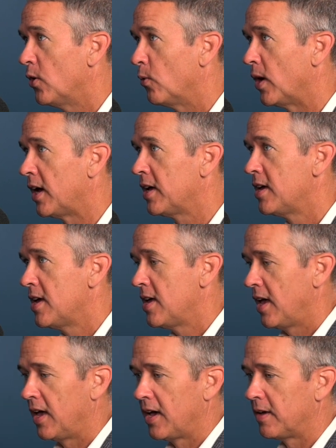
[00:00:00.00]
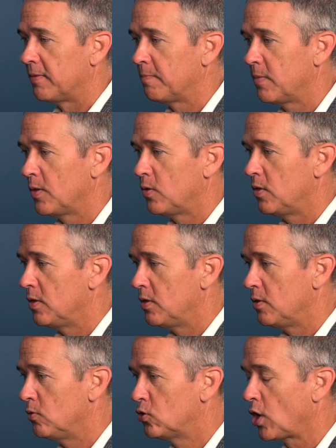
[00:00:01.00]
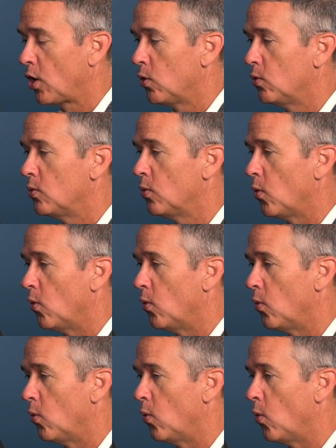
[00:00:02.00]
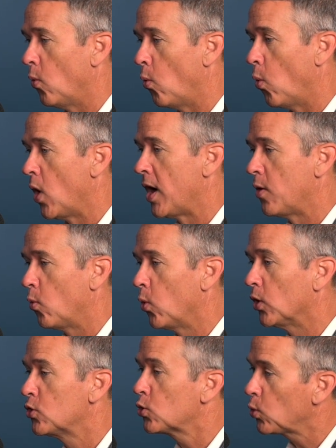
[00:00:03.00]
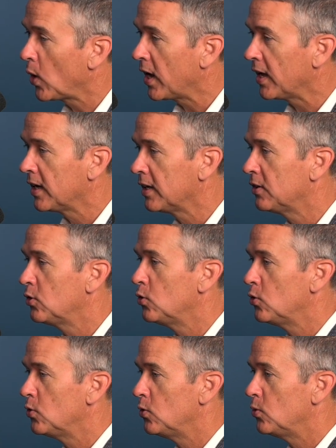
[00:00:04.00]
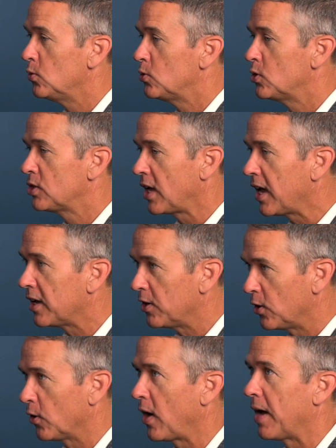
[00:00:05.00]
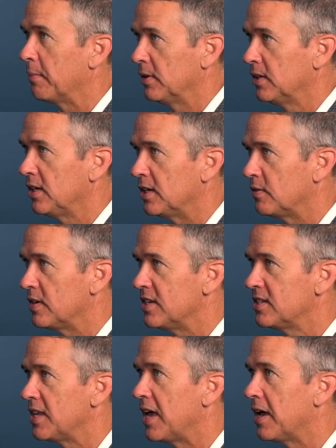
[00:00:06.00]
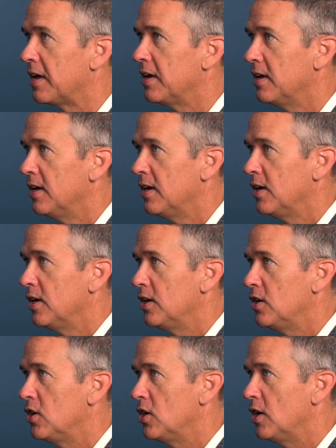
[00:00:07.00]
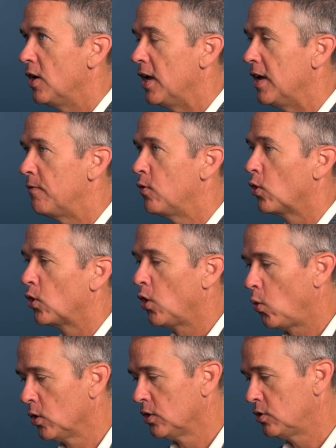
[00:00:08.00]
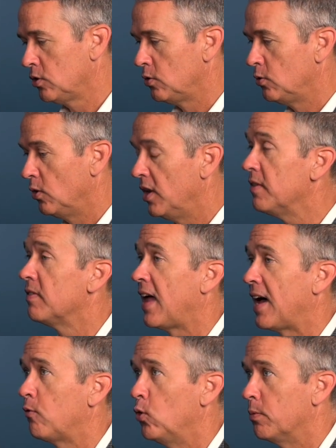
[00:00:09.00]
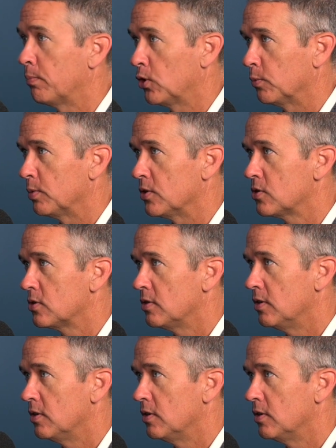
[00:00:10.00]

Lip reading: Right? So what we're trying to say here, I believe, is that if you're going to live life with purpose,